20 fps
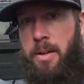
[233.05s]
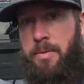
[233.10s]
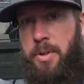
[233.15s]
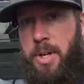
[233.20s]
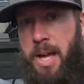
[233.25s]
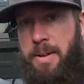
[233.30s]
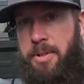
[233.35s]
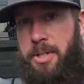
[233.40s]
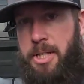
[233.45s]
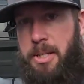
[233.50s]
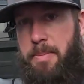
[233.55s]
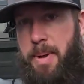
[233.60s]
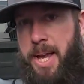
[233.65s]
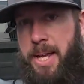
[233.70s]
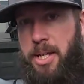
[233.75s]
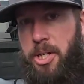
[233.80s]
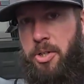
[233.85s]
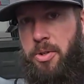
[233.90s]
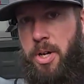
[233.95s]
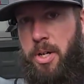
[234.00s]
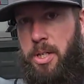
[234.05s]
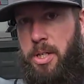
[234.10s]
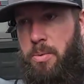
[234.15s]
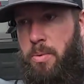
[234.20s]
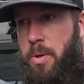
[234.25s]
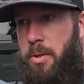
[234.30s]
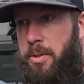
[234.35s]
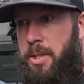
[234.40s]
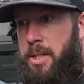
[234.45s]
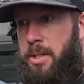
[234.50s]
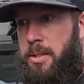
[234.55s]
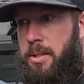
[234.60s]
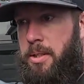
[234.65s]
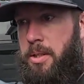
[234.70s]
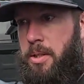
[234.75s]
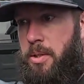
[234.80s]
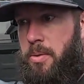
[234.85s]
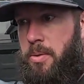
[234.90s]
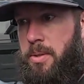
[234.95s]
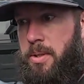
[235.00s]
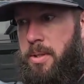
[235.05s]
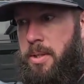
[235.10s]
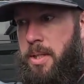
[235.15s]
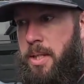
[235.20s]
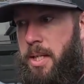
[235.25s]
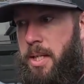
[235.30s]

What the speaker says: If you have just a painted truck, you won't need to use